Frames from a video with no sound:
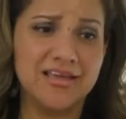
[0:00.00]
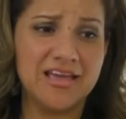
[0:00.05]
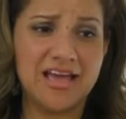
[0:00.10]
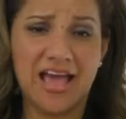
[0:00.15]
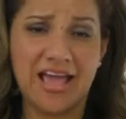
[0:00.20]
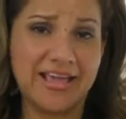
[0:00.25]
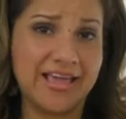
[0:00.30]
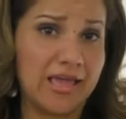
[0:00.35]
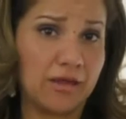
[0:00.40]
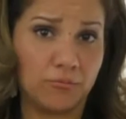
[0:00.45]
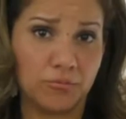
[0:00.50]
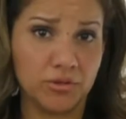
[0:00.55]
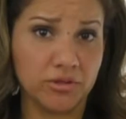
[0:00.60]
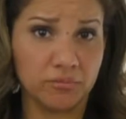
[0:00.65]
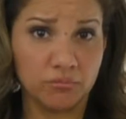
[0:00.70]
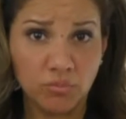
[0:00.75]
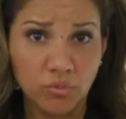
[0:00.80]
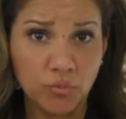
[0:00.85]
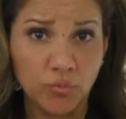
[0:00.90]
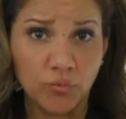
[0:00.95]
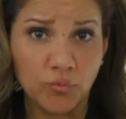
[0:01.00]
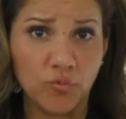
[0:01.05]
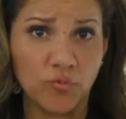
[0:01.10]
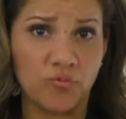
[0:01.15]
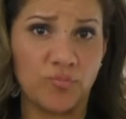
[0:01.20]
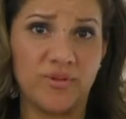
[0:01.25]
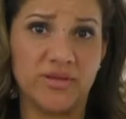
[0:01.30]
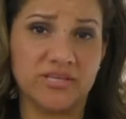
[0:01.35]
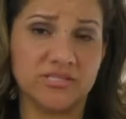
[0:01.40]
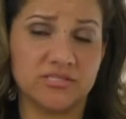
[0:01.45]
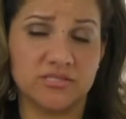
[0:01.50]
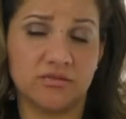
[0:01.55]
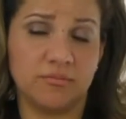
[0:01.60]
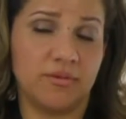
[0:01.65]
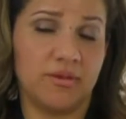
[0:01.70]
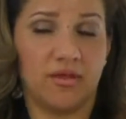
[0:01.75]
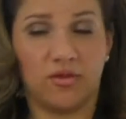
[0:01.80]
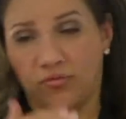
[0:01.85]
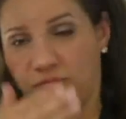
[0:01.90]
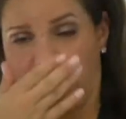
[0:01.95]
I can't really move because it's gonna
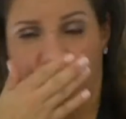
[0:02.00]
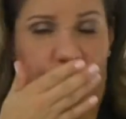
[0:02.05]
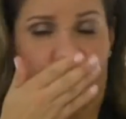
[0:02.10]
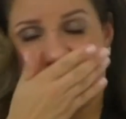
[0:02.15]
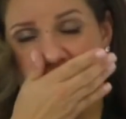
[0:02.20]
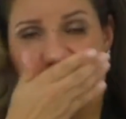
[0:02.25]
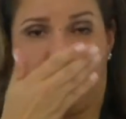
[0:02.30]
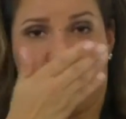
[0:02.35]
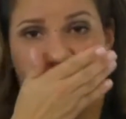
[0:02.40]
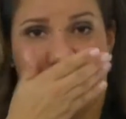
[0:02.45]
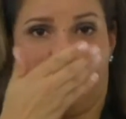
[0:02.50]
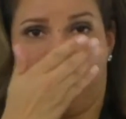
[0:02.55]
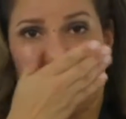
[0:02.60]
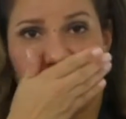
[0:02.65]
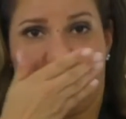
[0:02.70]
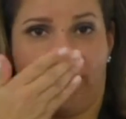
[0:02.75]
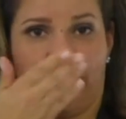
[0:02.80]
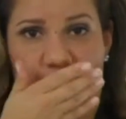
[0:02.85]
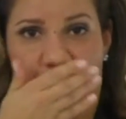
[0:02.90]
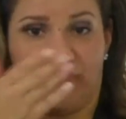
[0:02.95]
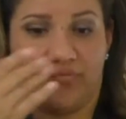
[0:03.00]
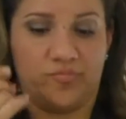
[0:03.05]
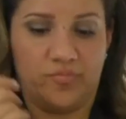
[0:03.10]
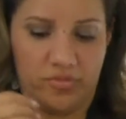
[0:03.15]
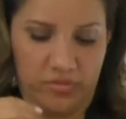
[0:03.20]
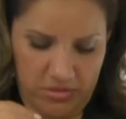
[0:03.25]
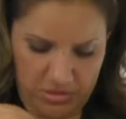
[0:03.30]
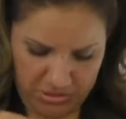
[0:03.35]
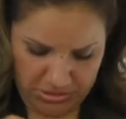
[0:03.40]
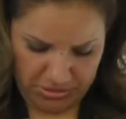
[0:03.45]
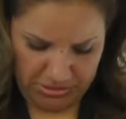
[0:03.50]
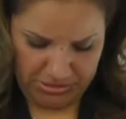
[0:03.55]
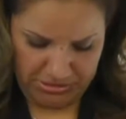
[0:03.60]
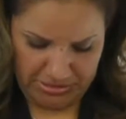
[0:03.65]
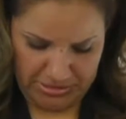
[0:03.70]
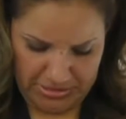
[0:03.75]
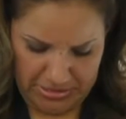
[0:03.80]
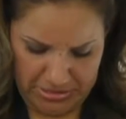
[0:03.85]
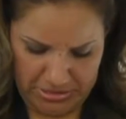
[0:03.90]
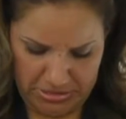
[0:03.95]
be like, it's gonna
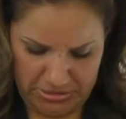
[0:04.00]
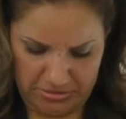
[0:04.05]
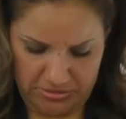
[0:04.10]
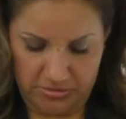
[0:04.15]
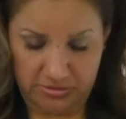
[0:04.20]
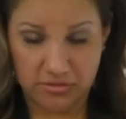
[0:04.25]
sound like this.